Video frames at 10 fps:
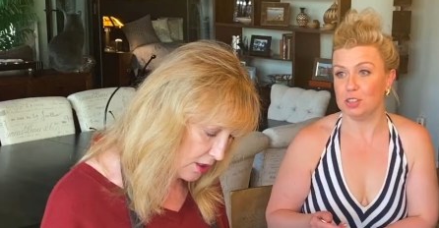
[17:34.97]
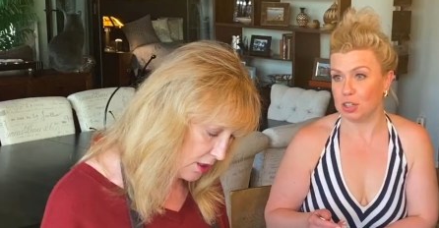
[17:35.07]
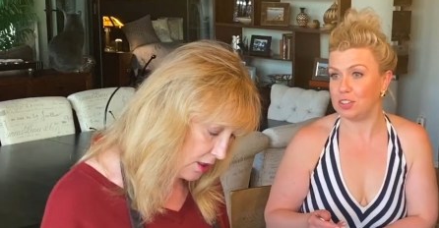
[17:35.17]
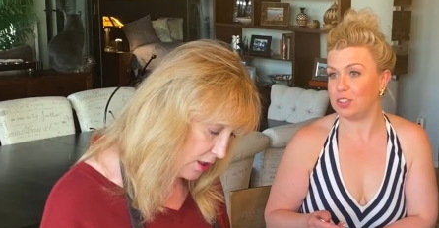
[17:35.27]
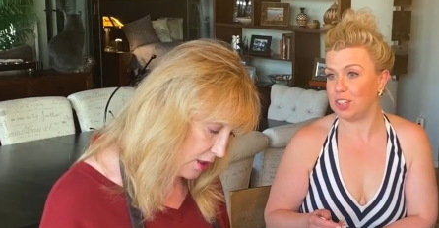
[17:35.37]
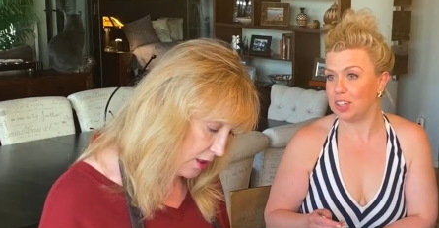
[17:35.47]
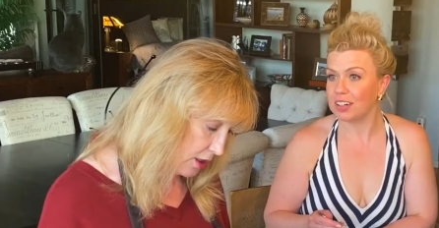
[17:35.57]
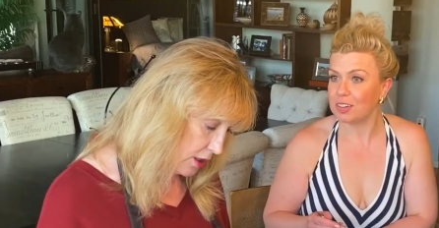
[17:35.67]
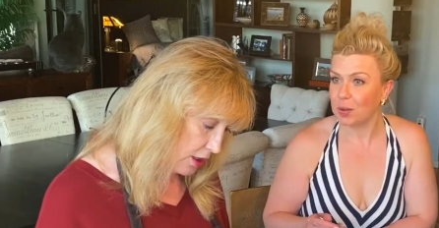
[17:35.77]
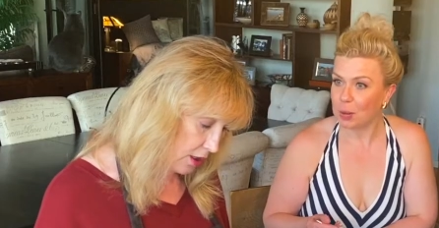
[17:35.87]
Speaker 1: judged
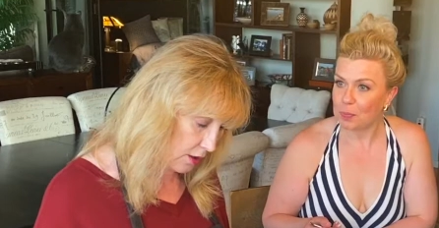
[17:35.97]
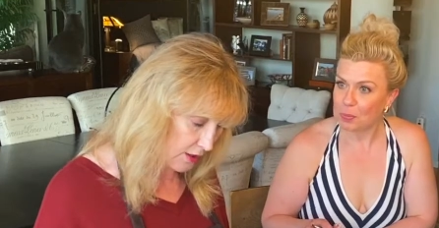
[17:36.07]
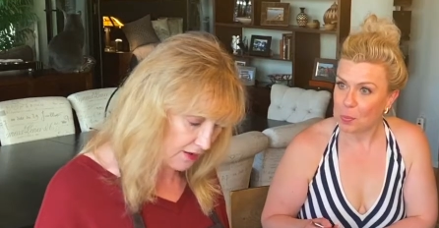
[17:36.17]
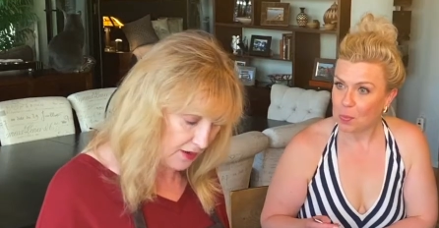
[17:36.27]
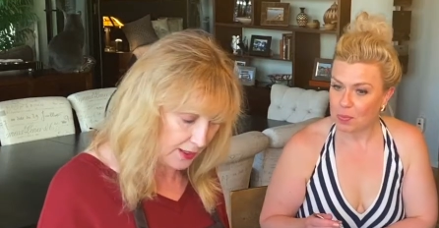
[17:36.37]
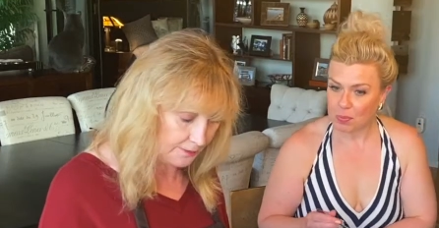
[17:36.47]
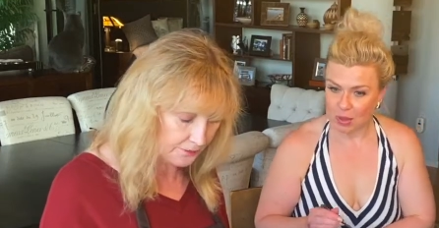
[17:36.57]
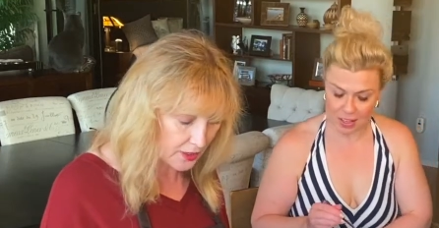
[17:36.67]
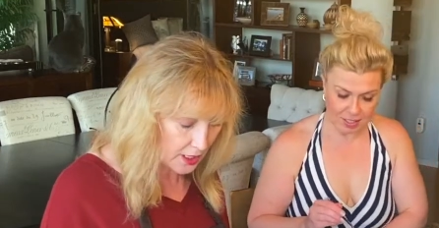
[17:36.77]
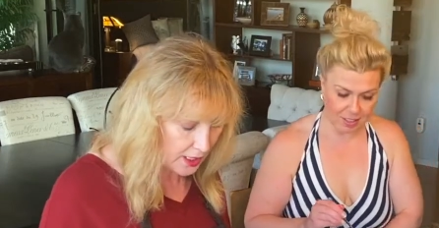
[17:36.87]
here. Okay,
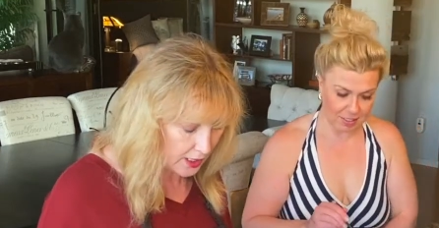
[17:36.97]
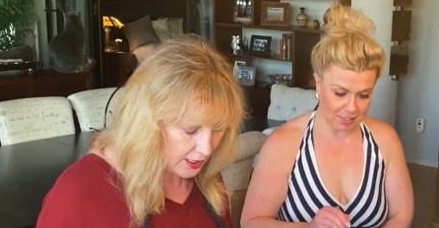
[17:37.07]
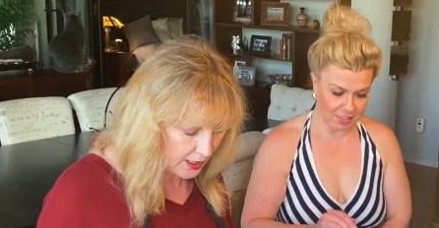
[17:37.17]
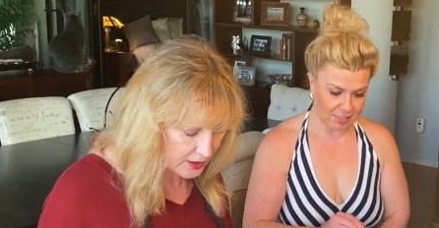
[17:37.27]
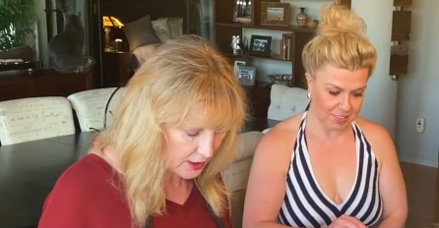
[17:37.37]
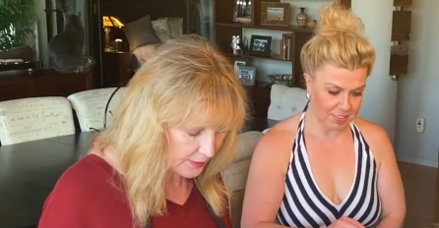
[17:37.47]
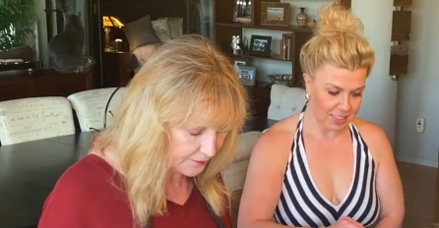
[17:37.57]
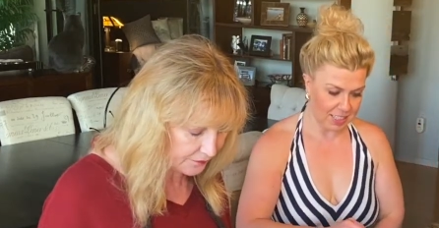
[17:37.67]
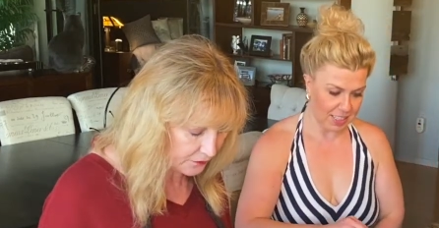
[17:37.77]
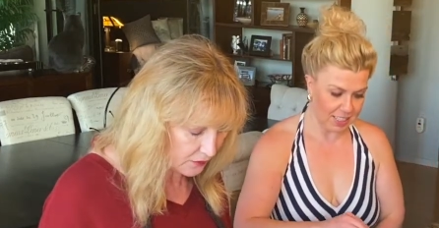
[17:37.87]
fine. And not. And
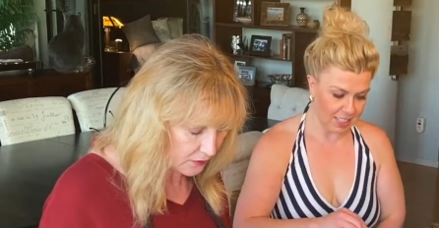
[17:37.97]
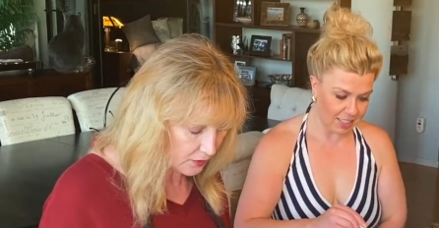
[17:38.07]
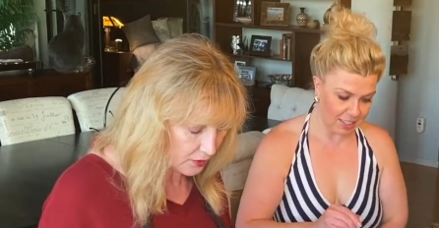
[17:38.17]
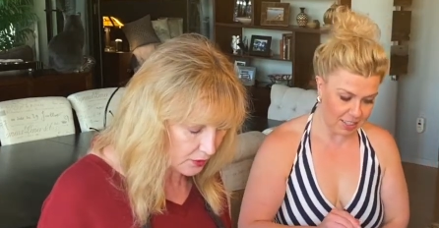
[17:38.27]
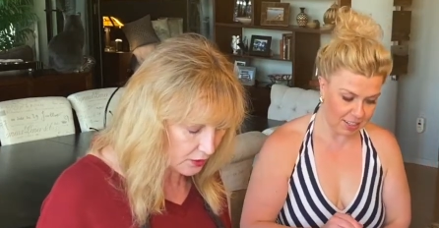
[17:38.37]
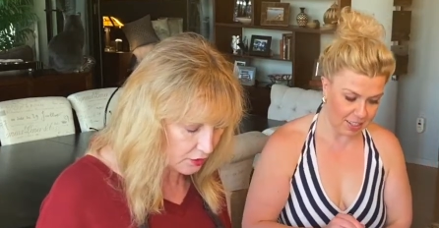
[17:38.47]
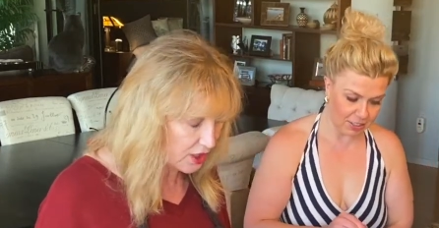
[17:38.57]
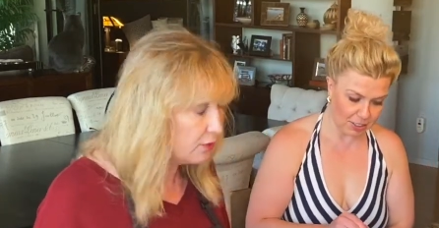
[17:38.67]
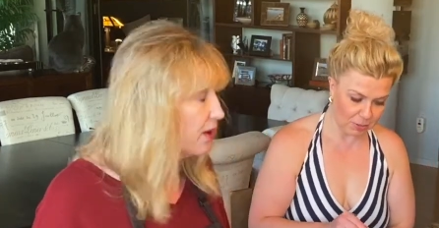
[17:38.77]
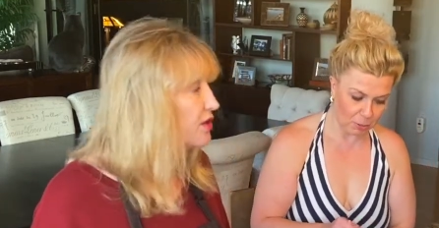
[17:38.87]
um, not
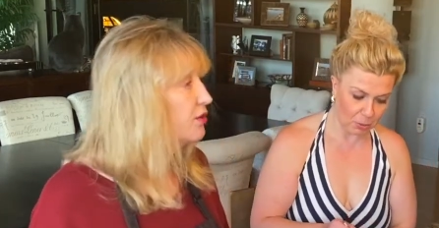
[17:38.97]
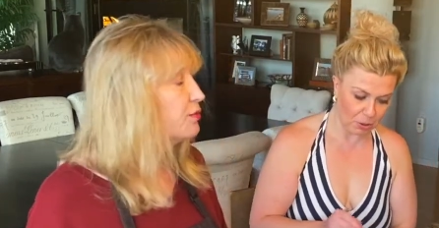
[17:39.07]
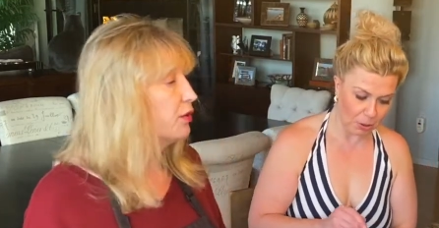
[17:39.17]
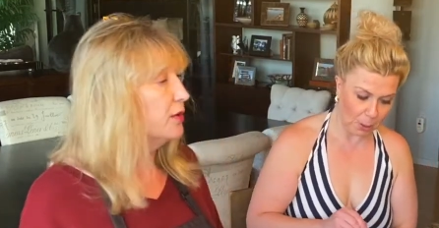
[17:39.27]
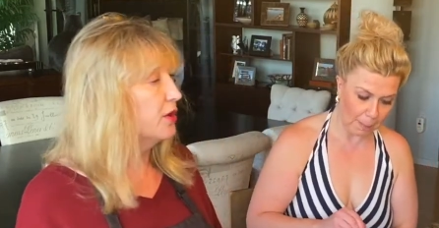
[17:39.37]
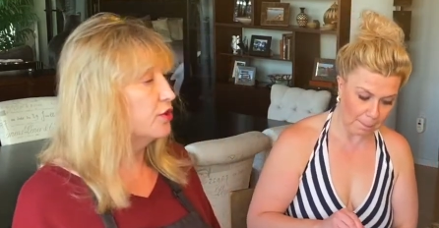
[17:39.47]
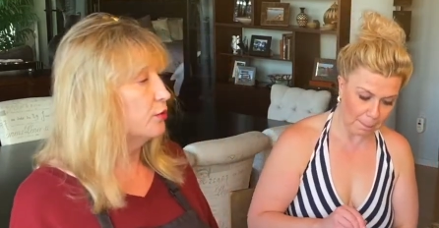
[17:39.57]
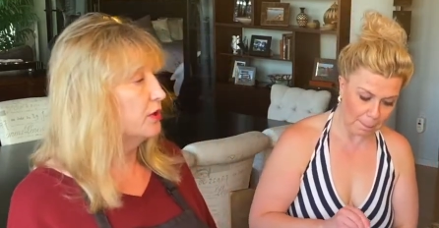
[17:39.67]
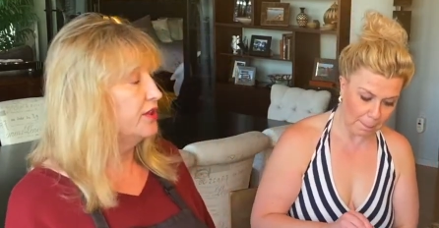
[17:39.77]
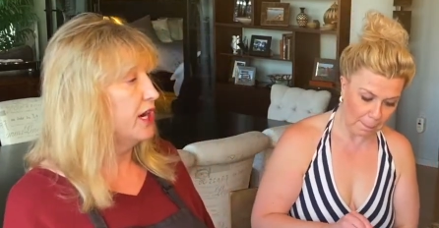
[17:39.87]
Jane Russell is pretty much
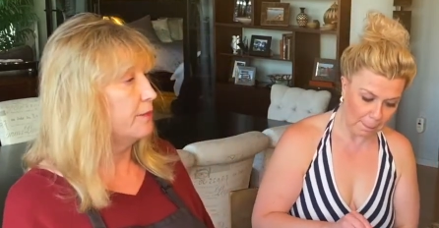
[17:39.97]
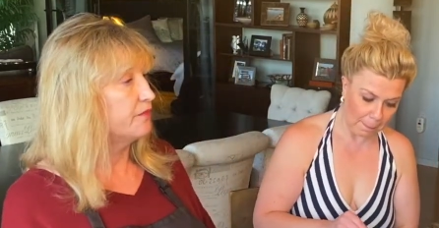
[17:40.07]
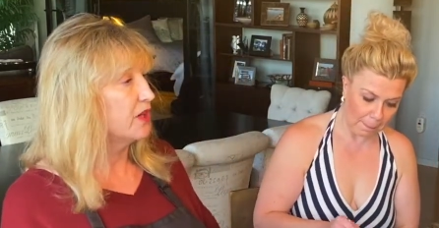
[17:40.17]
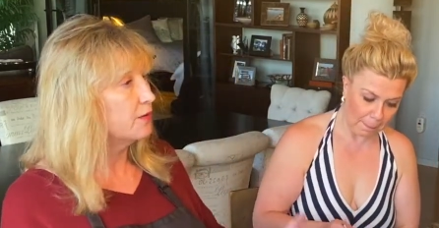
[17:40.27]
her real name.